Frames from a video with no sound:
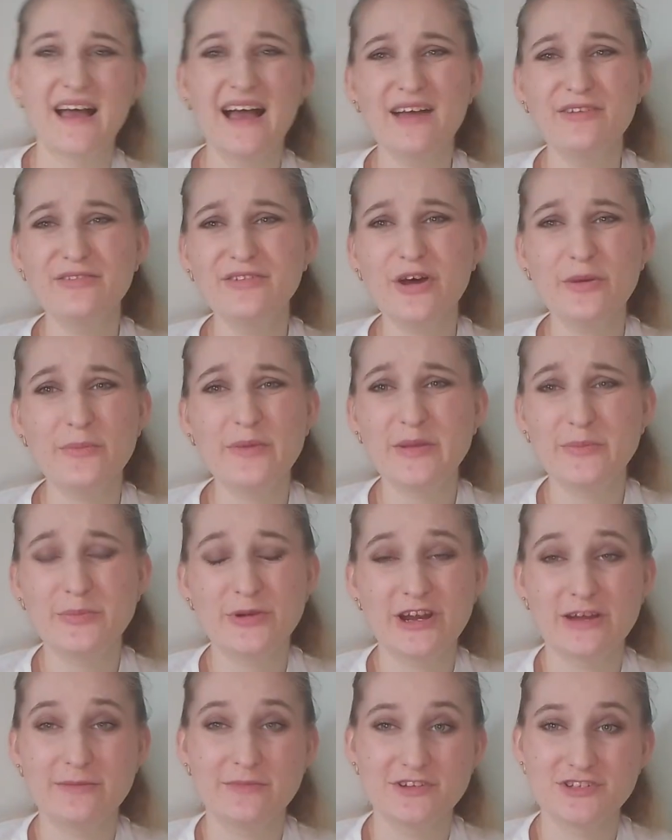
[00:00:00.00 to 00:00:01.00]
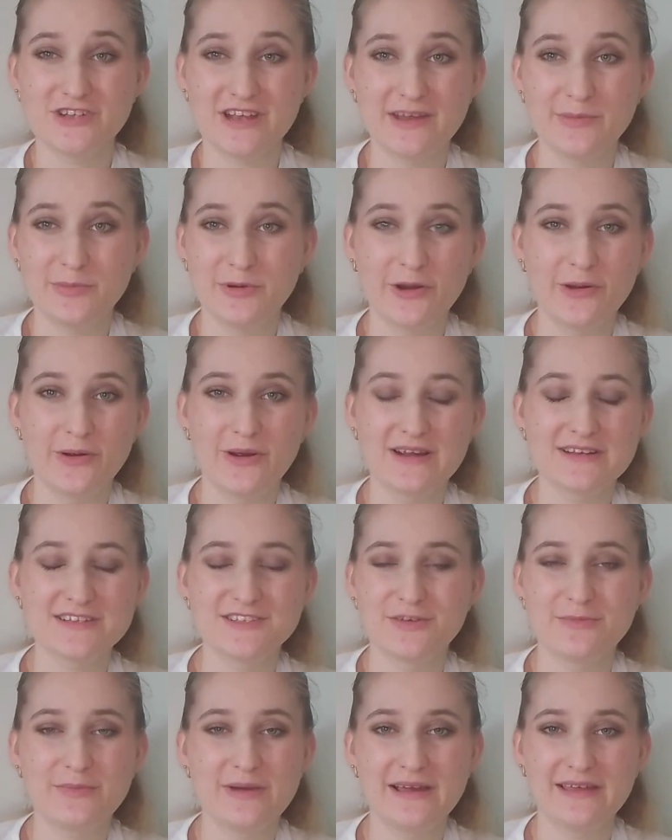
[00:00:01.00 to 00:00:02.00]
I've not made pretty much any
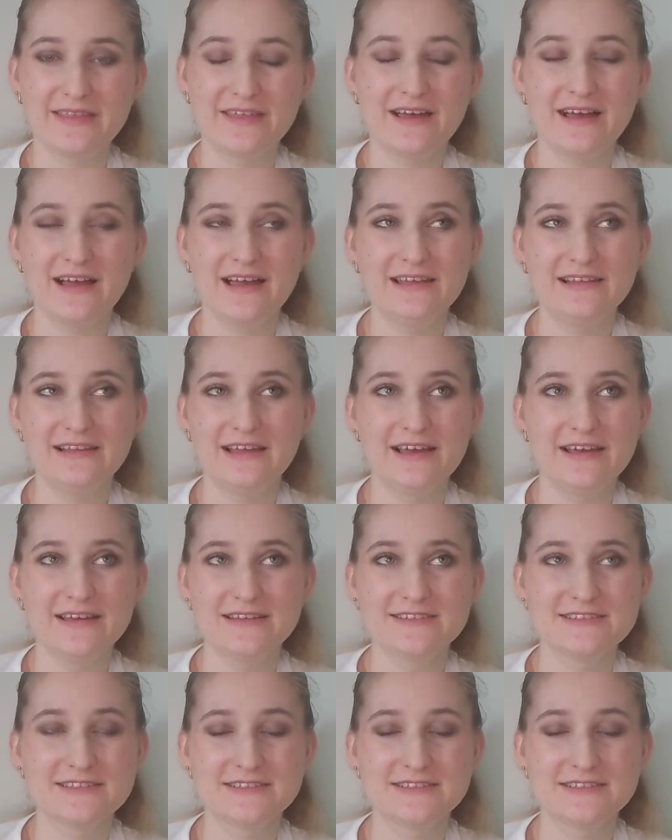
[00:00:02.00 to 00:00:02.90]
progress on my other highlights,